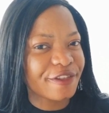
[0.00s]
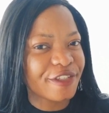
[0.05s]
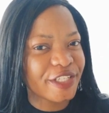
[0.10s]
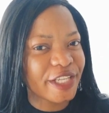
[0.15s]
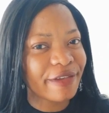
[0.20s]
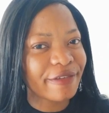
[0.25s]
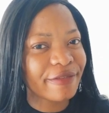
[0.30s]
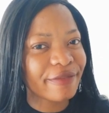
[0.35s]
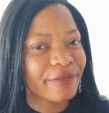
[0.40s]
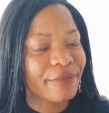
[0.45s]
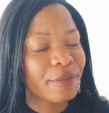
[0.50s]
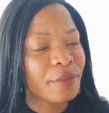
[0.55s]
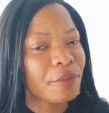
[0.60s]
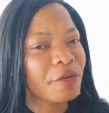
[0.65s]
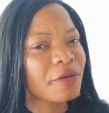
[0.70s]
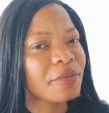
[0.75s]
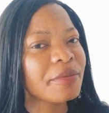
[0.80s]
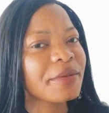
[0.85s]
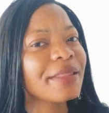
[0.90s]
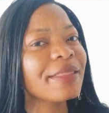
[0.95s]
chef
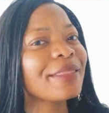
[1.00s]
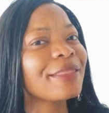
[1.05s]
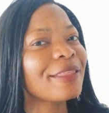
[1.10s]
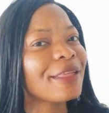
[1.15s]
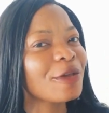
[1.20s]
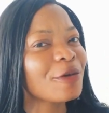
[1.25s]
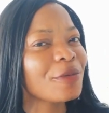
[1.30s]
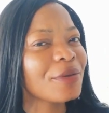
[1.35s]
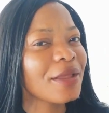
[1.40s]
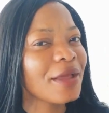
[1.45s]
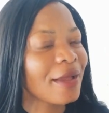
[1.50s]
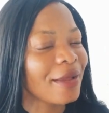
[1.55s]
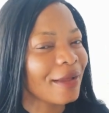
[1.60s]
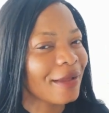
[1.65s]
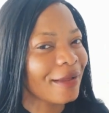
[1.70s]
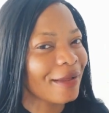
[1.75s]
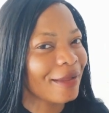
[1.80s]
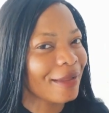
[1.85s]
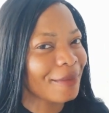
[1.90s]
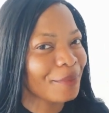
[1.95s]
probably they're gonna
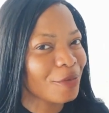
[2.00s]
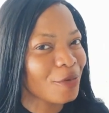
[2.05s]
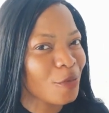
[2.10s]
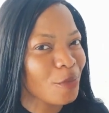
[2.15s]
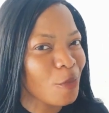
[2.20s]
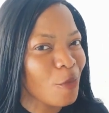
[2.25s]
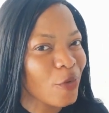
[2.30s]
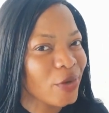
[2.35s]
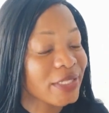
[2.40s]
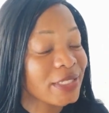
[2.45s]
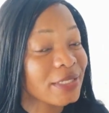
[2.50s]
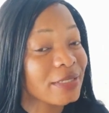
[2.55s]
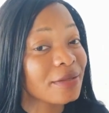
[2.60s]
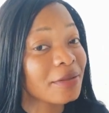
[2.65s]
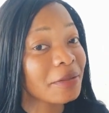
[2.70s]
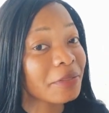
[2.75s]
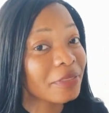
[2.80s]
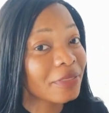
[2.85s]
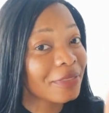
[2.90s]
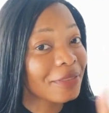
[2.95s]
promote
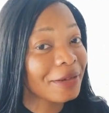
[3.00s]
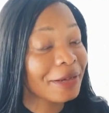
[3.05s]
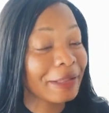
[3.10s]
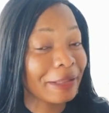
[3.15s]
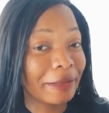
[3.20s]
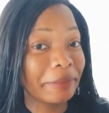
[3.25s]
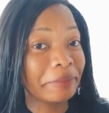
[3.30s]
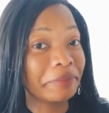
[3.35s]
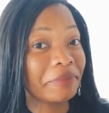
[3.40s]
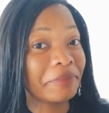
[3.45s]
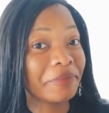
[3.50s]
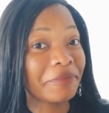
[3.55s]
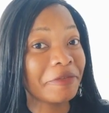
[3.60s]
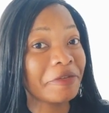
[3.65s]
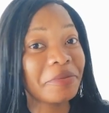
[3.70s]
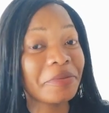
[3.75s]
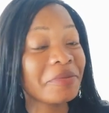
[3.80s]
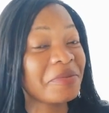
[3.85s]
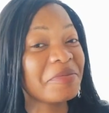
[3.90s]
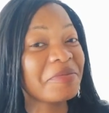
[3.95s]
three or
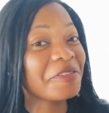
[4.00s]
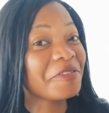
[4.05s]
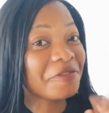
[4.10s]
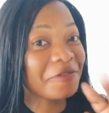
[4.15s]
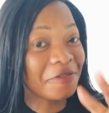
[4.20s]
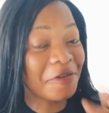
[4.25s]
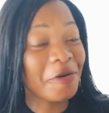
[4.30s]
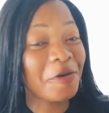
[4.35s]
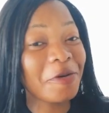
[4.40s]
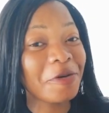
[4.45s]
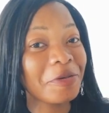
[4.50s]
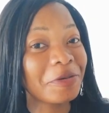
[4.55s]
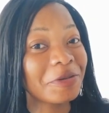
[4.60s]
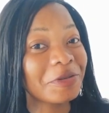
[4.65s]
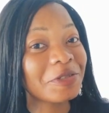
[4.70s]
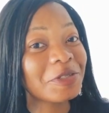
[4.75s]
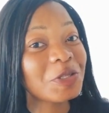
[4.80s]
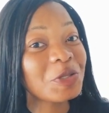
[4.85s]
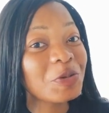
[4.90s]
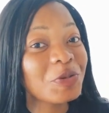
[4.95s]
probably four
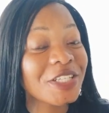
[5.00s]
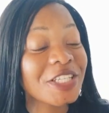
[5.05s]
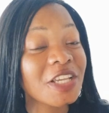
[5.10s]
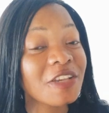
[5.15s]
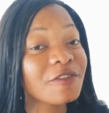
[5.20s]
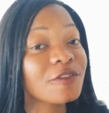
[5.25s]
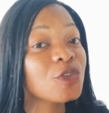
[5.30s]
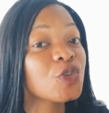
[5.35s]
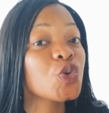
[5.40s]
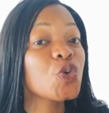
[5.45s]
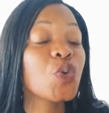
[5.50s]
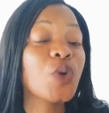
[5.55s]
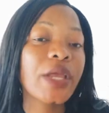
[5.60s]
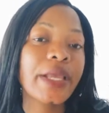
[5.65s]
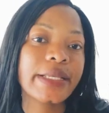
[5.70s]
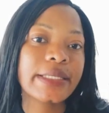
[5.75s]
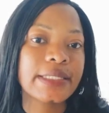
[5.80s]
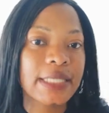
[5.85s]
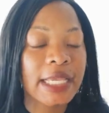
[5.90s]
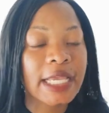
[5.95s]
sous chef to
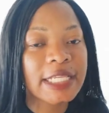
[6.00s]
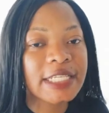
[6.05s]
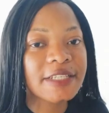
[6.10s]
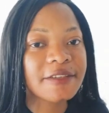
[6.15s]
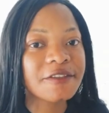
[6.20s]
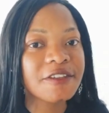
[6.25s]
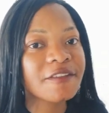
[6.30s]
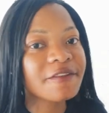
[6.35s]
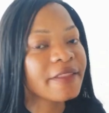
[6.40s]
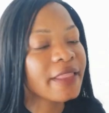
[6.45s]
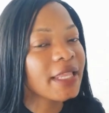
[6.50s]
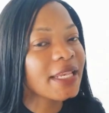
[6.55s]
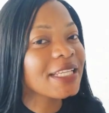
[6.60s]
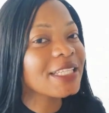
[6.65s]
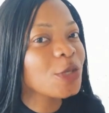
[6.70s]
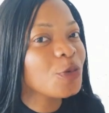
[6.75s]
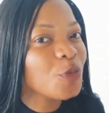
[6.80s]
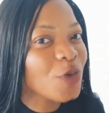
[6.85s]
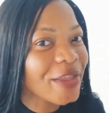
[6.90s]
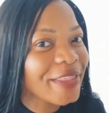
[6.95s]
executive chef the
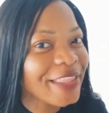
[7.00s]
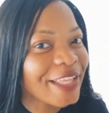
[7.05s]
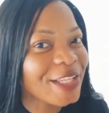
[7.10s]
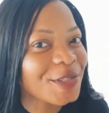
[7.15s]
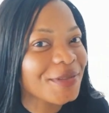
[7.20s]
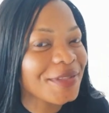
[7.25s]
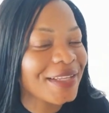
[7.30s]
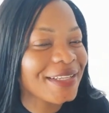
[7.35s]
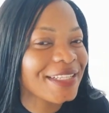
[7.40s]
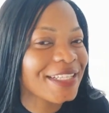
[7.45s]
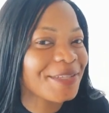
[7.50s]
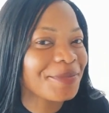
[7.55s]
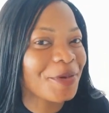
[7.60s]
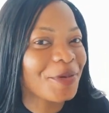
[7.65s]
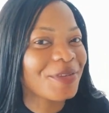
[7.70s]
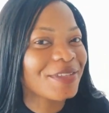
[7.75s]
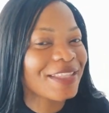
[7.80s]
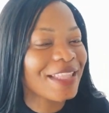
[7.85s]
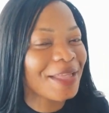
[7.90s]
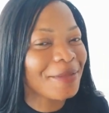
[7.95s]
reason why they do that is
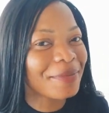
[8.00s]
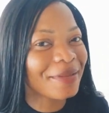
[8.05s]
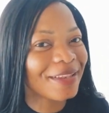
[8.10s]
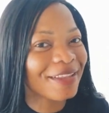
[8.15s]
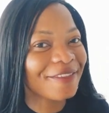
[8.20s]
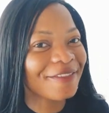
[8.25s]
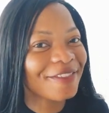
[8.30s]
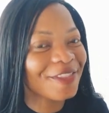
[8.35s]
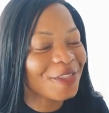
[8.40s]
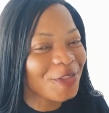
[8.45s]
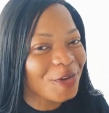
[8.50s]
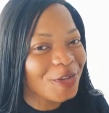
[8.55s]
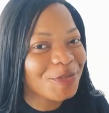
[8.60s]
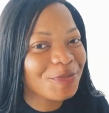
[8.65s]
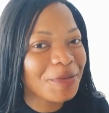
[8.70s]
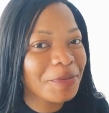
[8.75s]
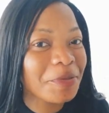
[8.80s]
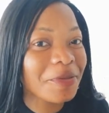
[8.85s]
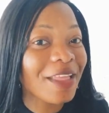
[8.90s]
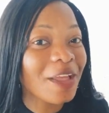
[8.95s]
because they believe those
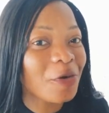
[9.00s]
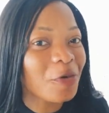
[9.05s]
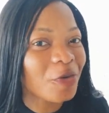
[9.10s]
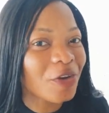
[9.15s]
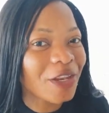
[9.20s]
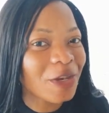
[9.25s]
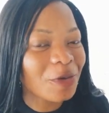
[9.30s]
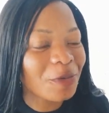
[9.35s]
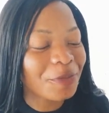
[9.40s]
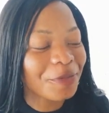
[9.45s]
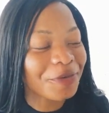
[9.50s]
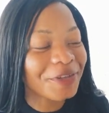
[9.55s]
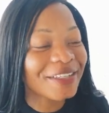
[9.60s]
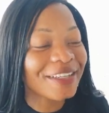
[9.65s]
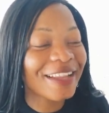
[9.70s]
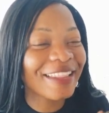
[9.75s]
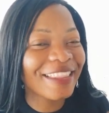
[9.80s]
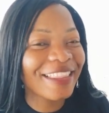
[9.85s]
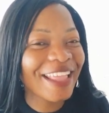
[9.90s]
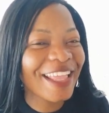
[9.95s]
people they are already on board
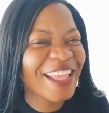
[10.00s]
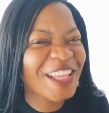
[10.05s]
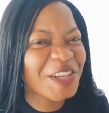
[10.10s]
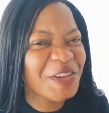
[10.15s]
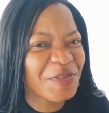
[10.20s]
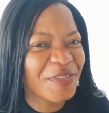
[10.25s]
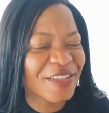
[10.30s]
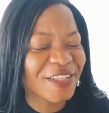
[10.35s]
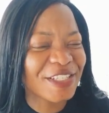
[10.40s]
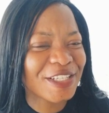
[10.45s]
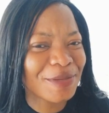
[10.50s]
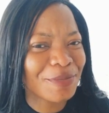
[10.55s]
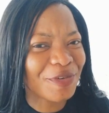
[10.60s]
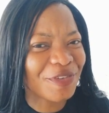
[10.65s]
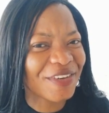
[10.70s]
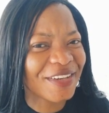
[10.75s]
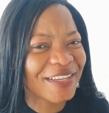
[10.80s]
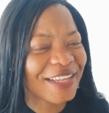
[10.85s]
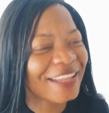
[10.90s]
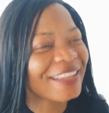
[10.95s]
and they know the ship
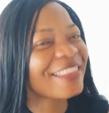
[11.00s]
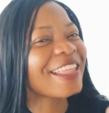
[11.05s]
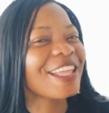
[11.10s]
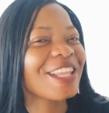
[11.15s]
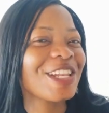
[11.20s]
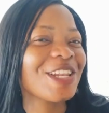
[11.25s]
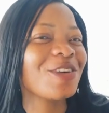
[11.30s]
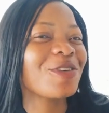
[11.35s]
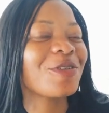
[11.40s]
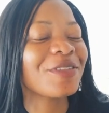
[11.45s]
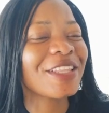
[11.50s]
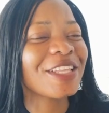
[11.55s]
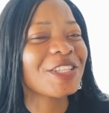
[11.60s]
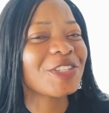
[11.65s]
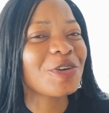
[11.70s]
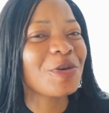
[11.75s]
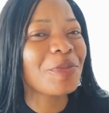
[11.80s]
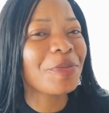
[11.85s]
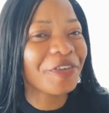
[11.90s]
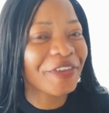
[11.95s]
already and they know the
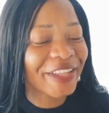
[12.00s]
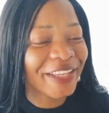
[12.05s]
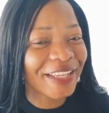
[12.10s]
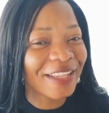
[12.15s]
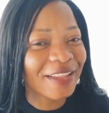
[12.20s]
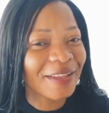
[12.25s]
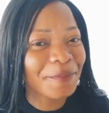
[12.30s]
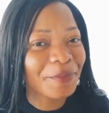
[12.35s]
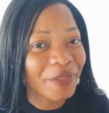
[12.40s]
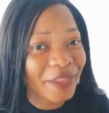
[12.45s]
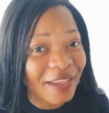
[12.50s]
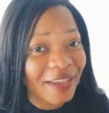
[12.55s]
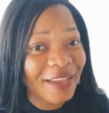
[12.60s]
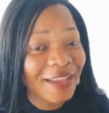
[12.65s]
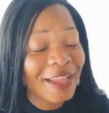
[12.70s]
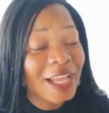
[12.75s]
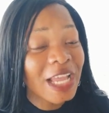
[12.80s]
job already yeah